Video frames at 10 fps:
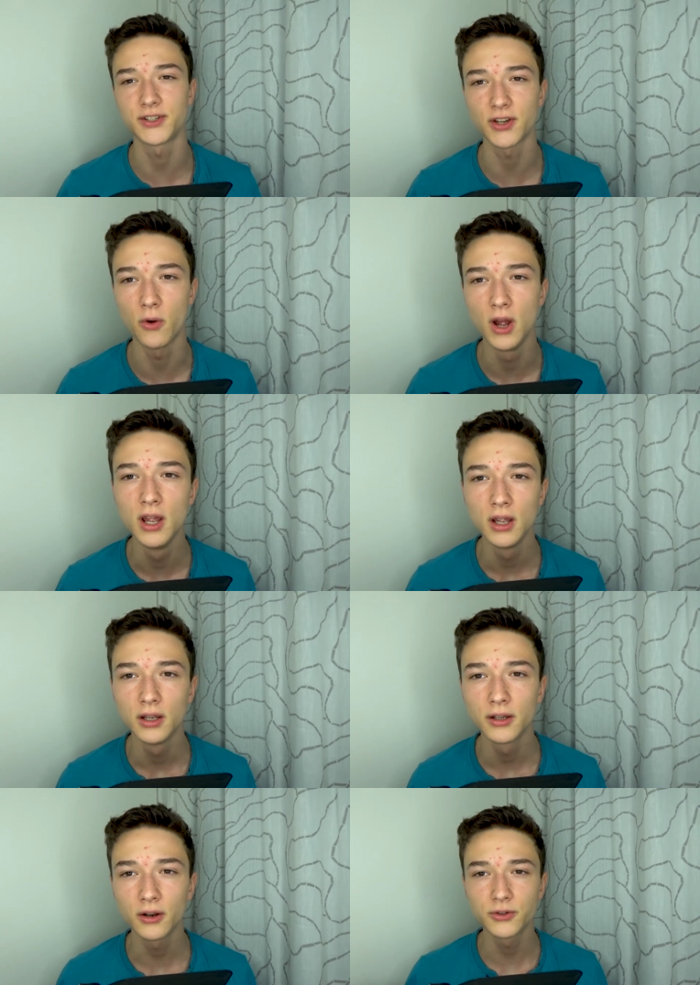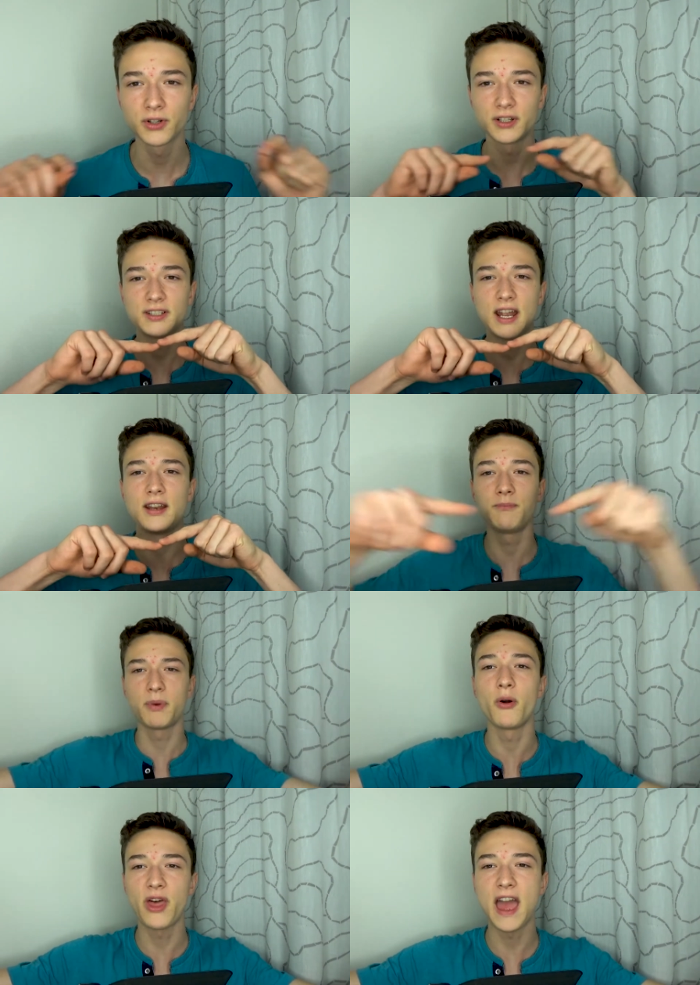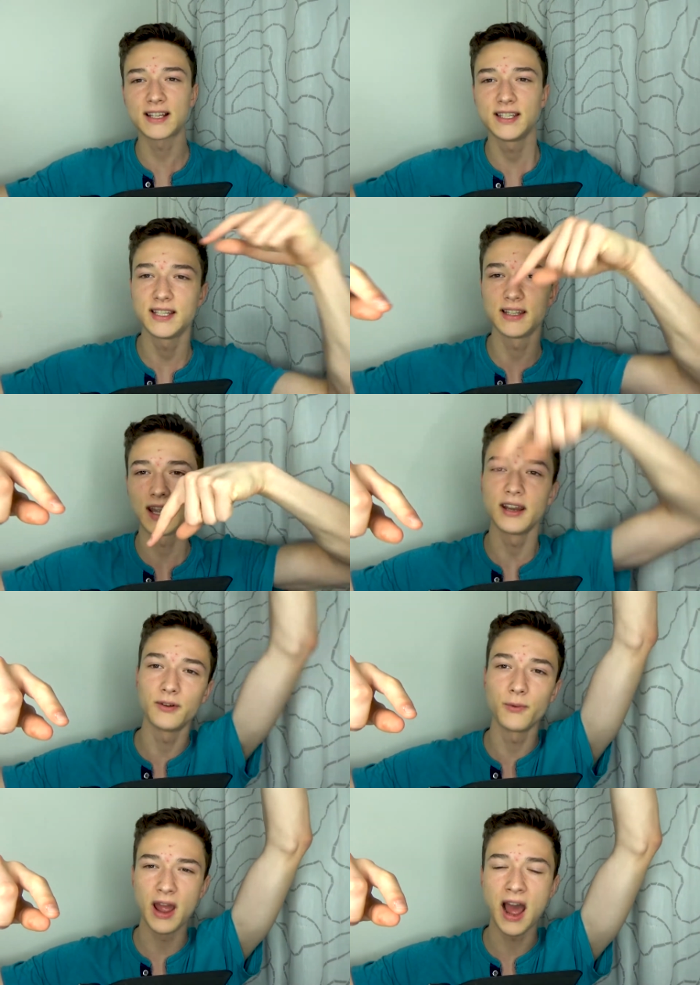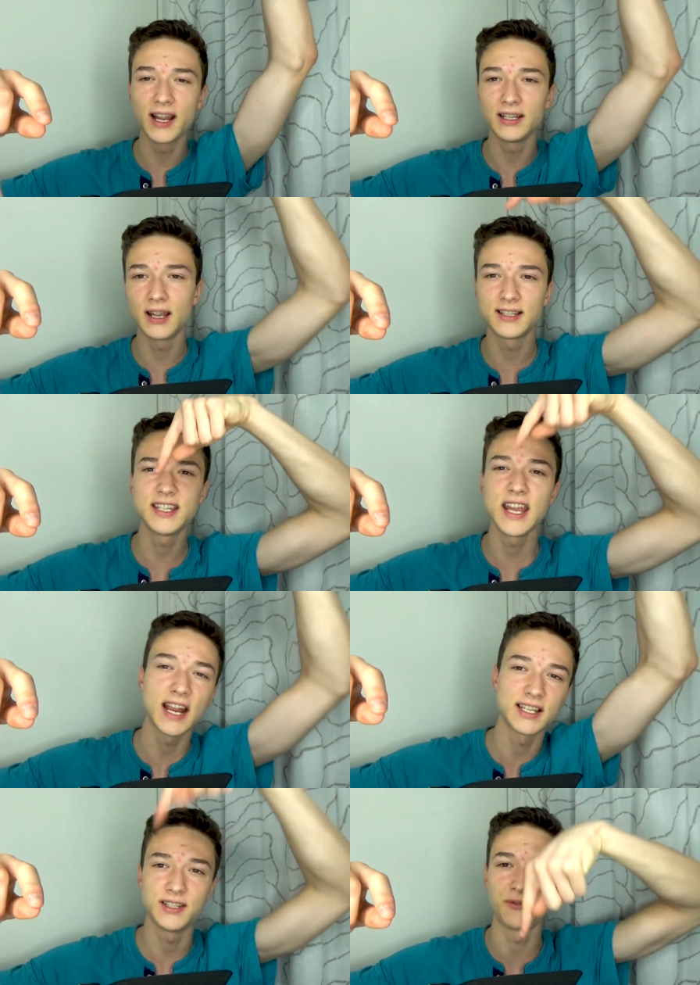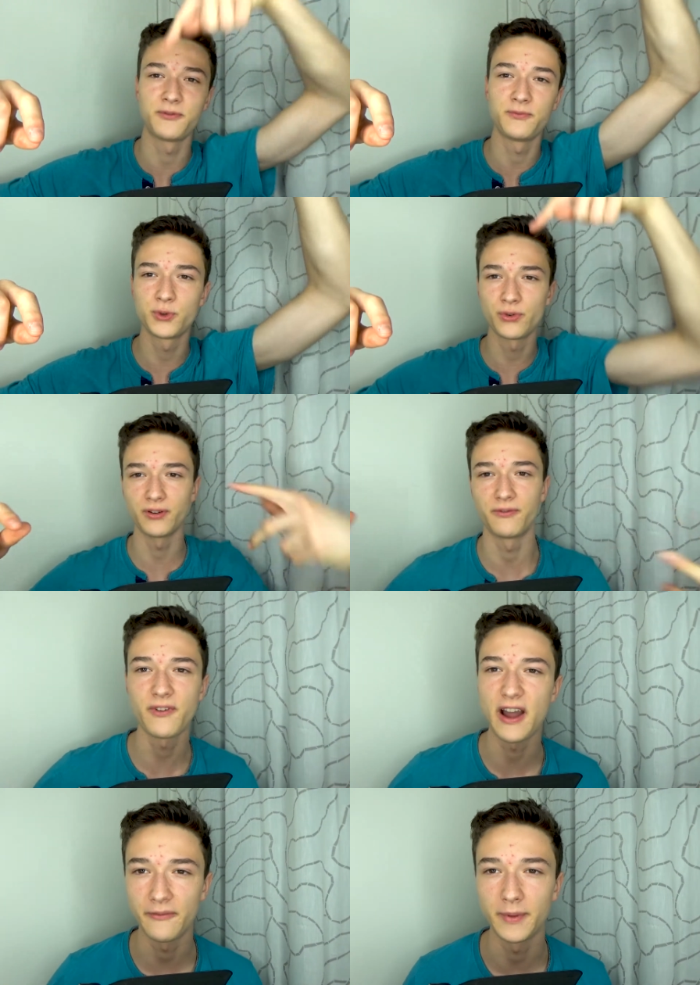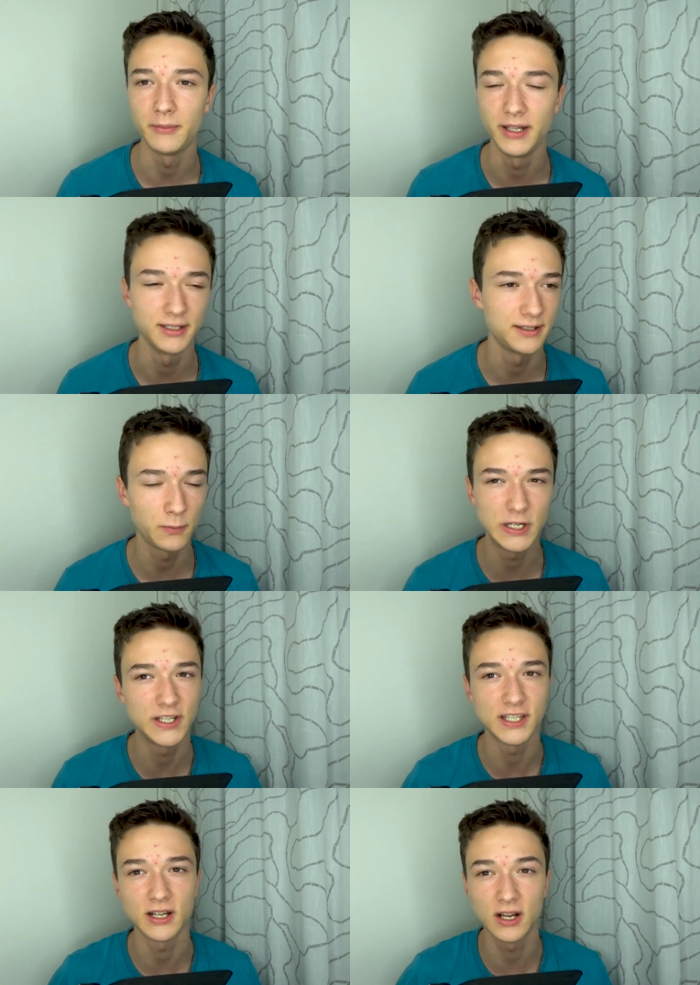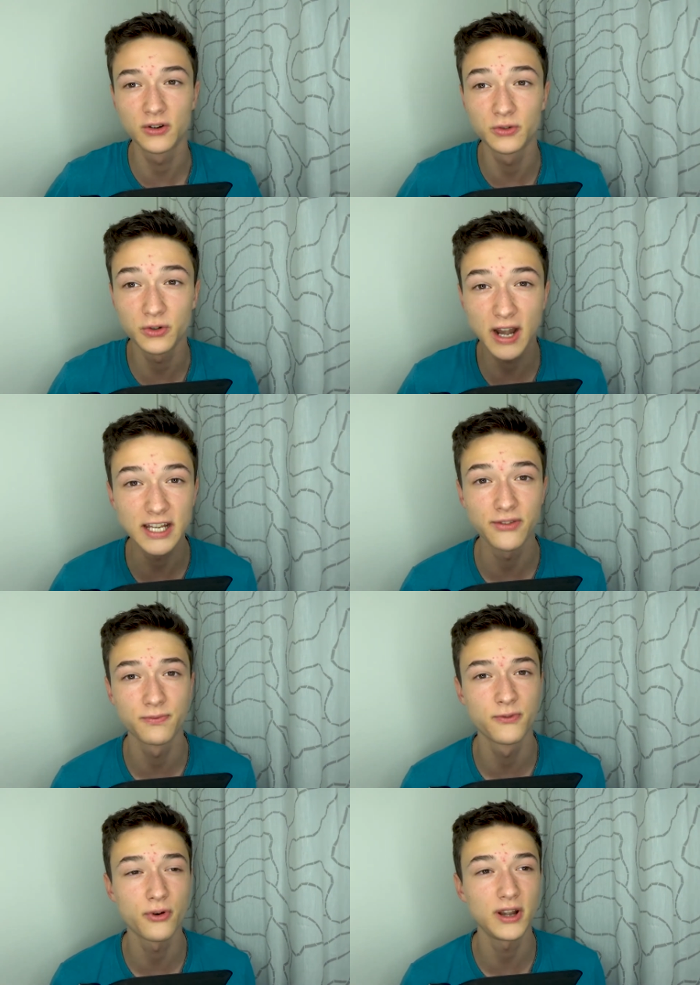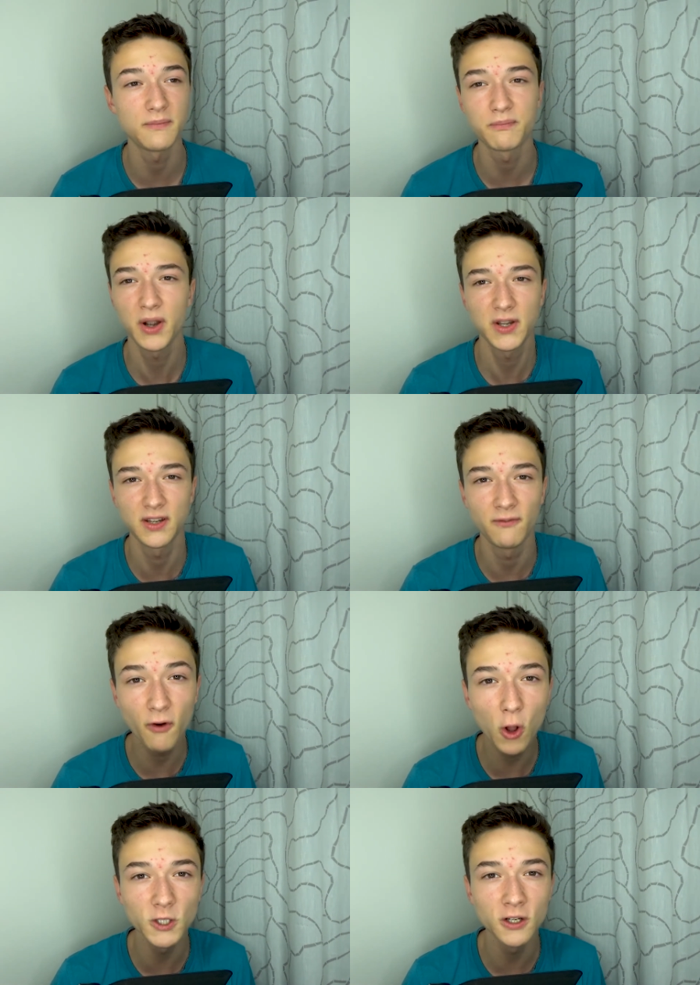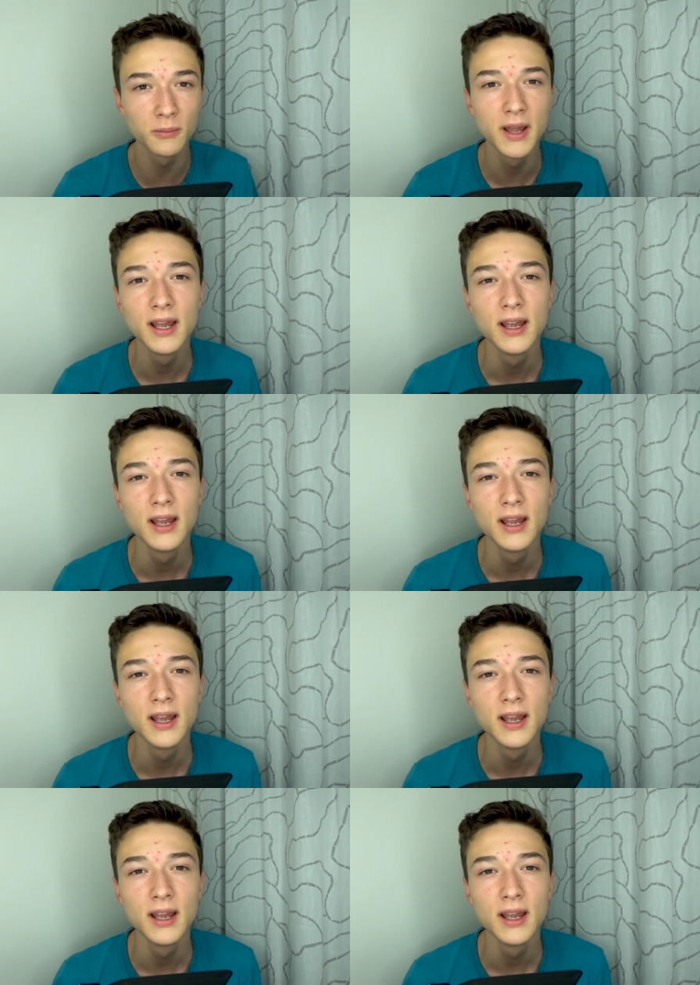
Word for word: So, you know, 210 in both axes and then a height, a z-axis of 205 millimeters, which is a great 3D printing volume.